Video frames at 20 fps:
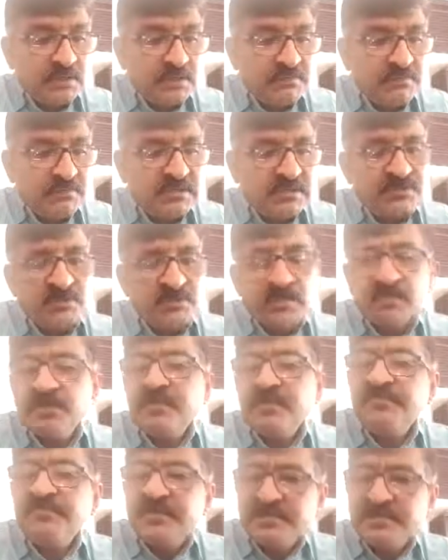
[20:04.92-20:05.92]
But you have to
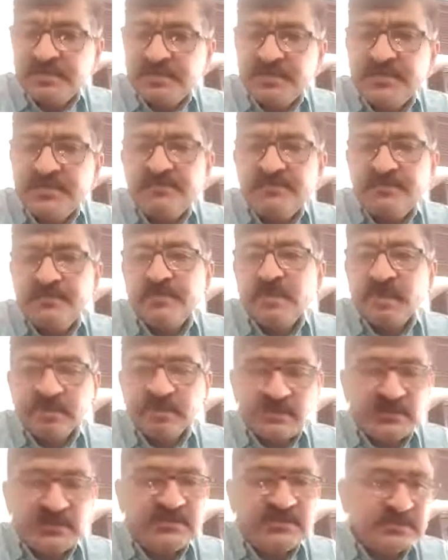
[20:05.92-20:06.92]
differentiate from the
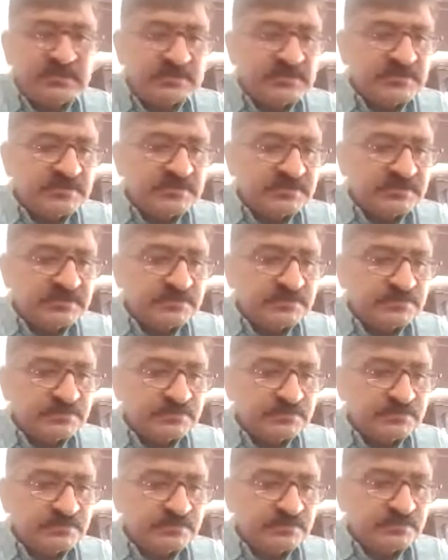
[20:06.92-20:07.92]
other diseases:
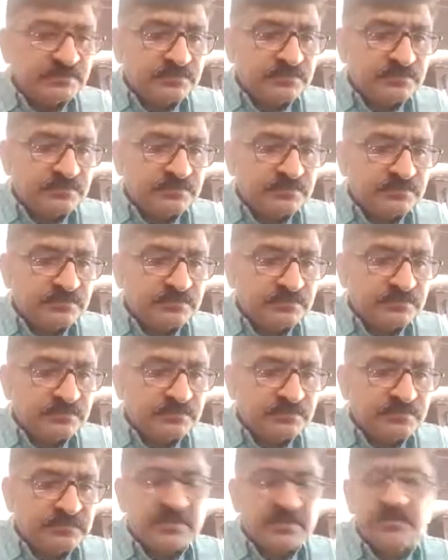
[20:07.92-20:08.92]

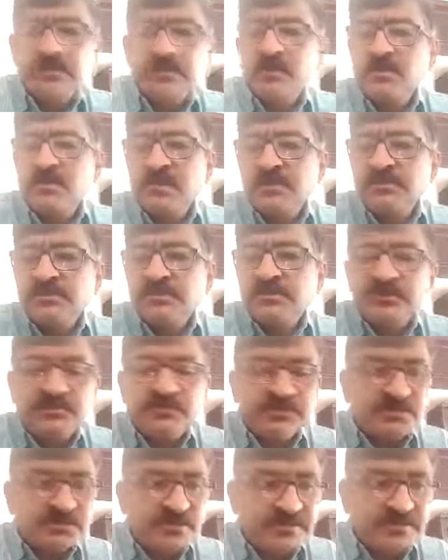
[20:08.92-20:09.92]
streptococcal
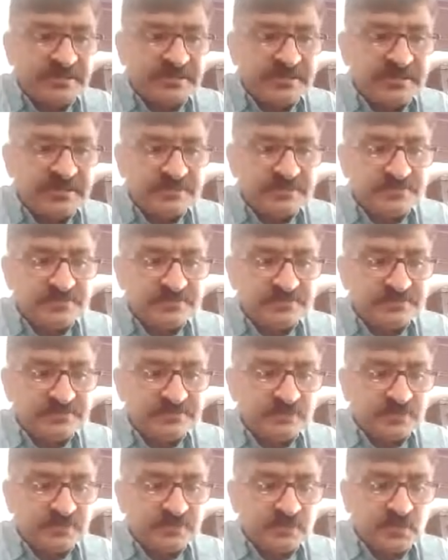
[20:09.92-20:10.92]
gingivostomatitis,
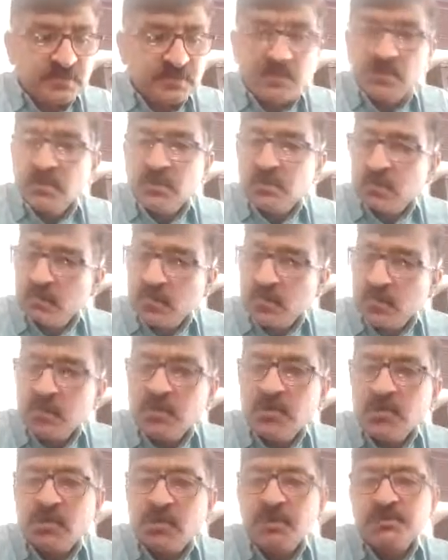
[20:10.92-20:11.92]

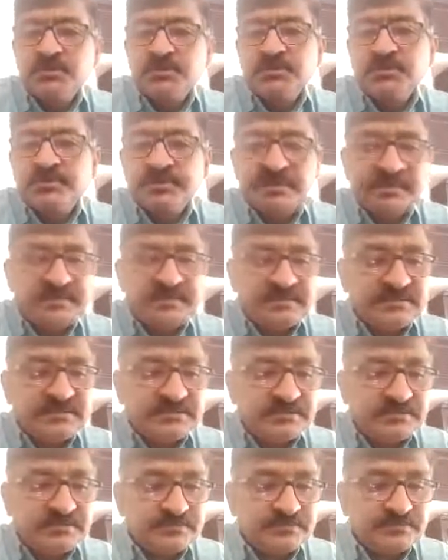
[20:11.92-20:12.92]
gonococcal
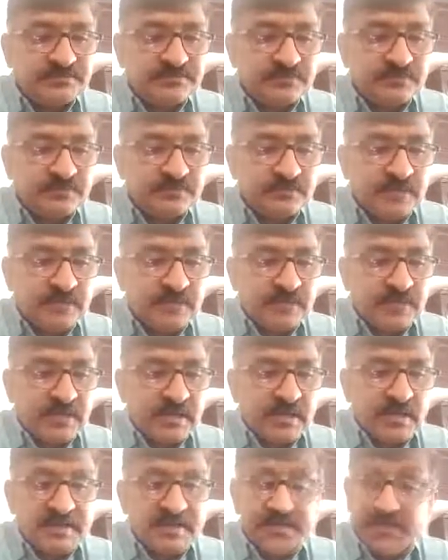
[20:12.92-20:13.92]
stomatitis,
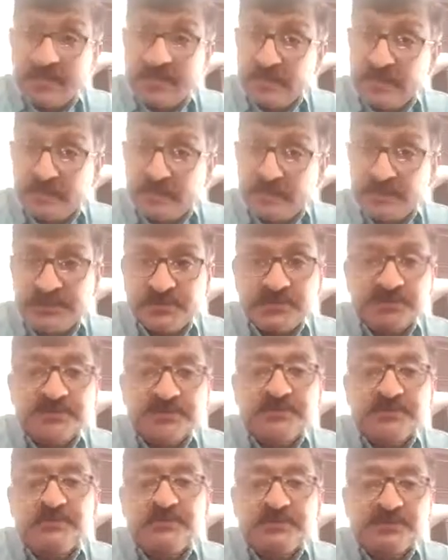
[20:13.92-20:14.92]

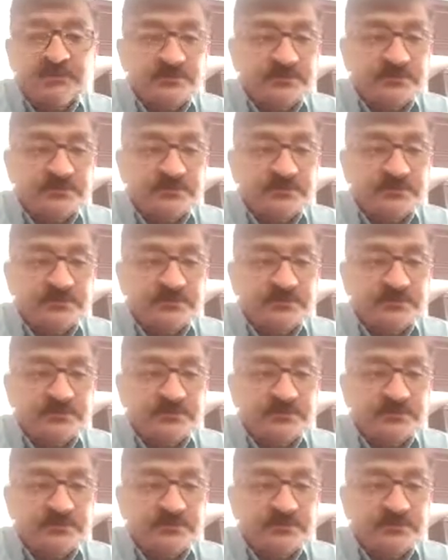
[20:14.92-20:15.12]
agranulocytosis,